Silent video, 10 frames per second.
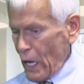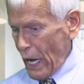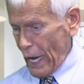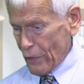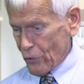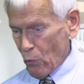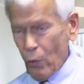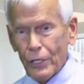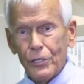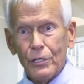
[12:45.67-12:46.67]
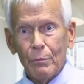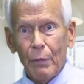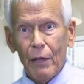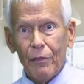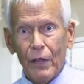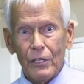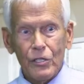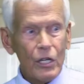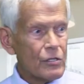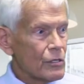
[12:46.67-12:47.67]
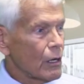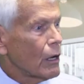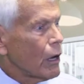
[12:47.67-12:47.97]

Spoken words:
and to which Beth then just